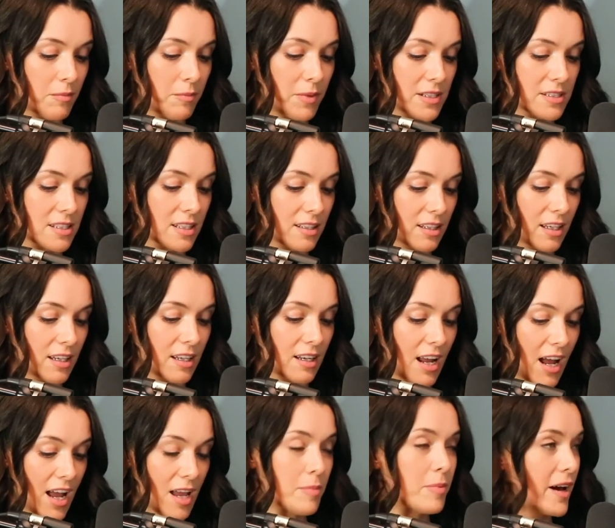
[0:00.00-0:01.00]
basically
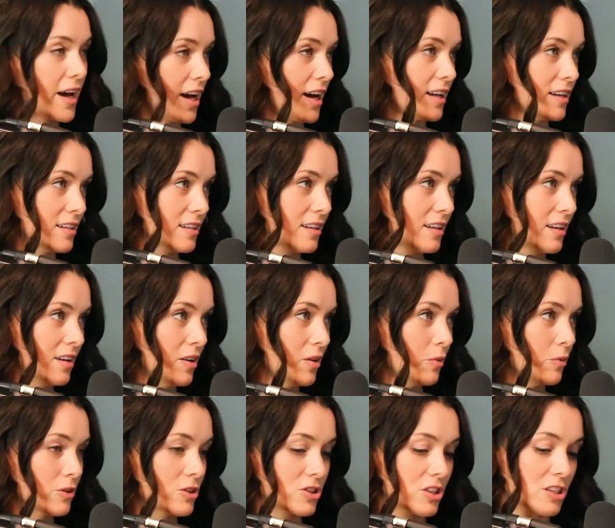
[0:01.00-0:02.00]
an iPad,
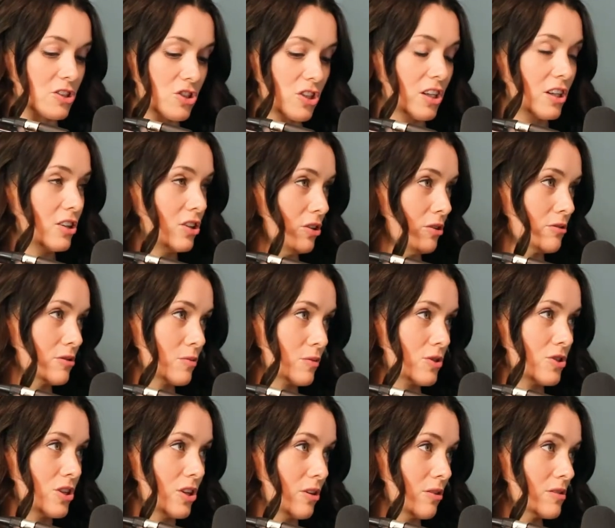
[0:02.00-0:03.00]
which then she can use
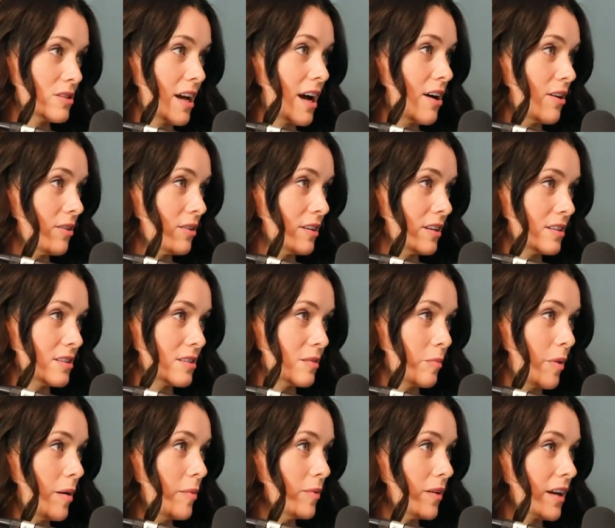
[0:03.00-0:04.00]
when she goes out
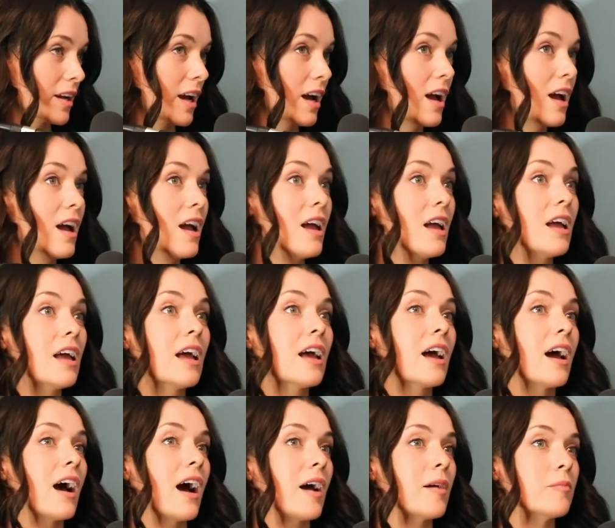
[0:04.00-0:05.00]
into public.
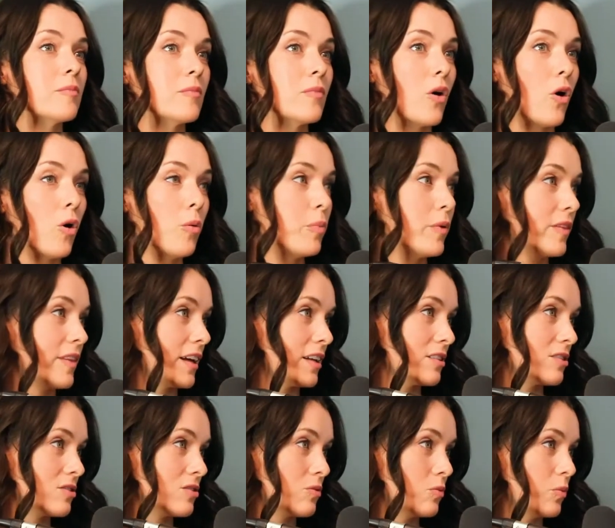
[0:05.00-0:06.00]
I'm hoping
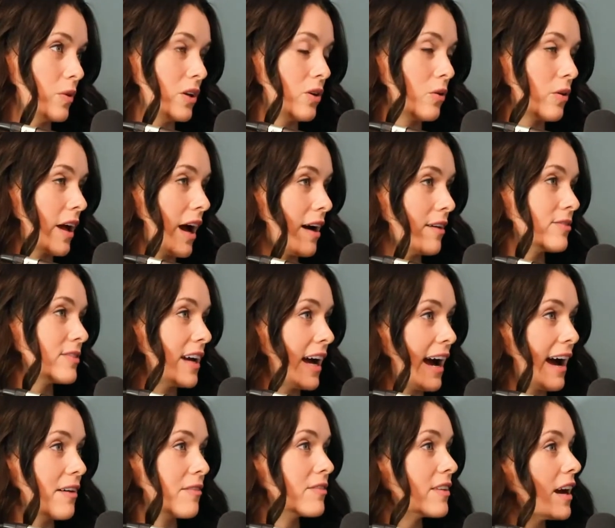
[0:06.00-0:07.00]
that we don't have to
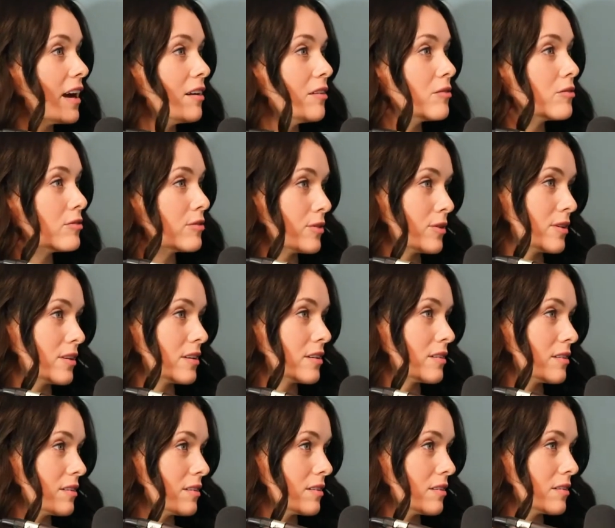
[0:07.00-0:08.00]
have that
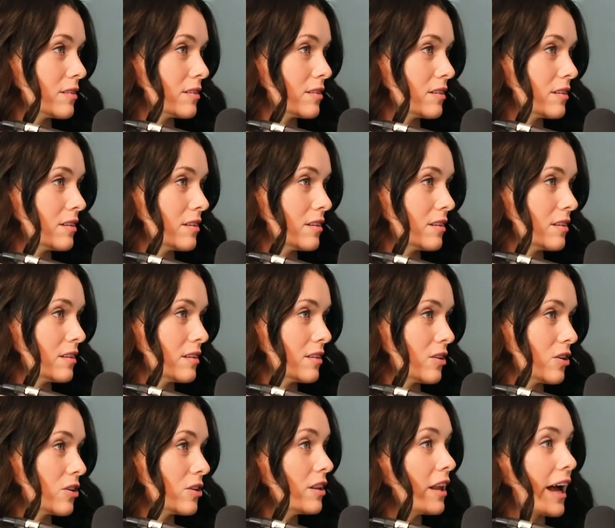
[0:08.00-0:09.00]
for
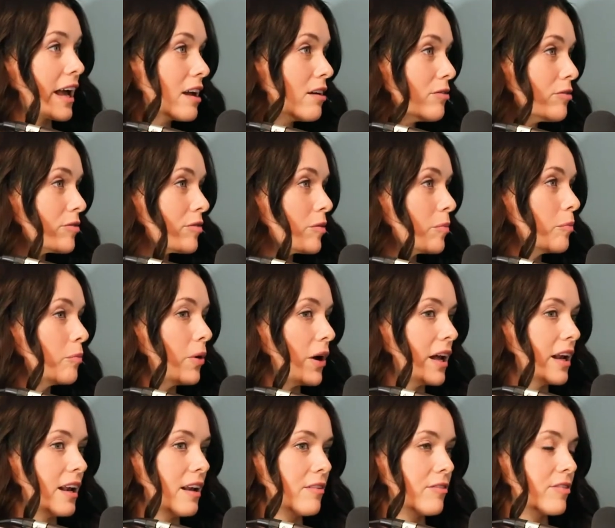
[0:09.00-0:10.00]
her life.
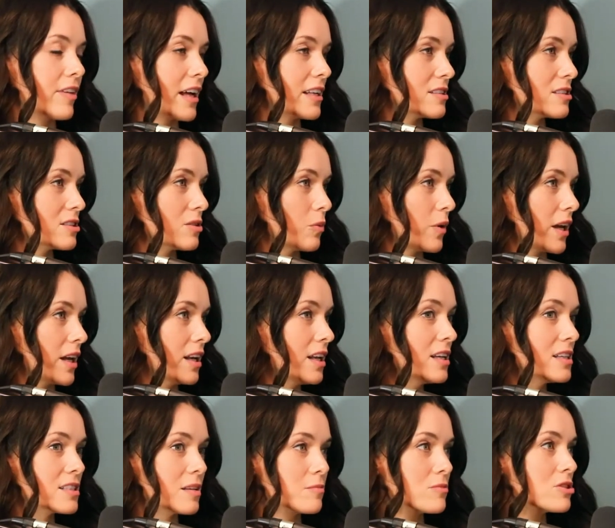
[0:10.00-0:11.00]
But if that's the way it
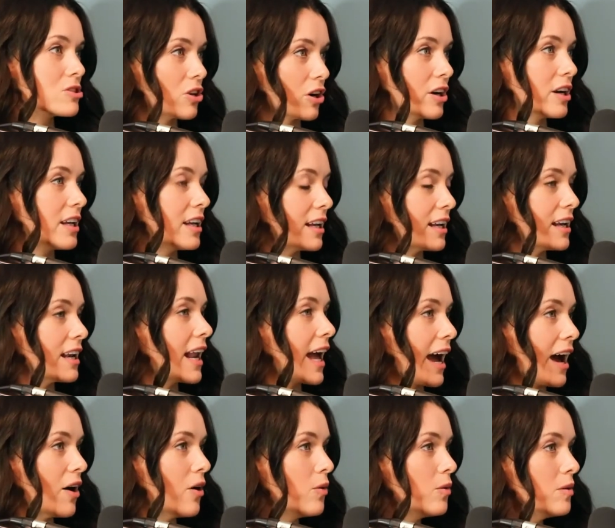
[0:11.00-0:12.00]
is, I'm starting it
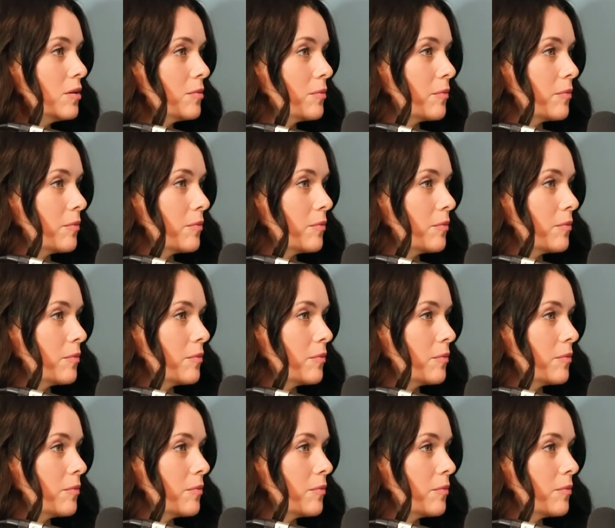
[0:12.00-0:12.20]
now.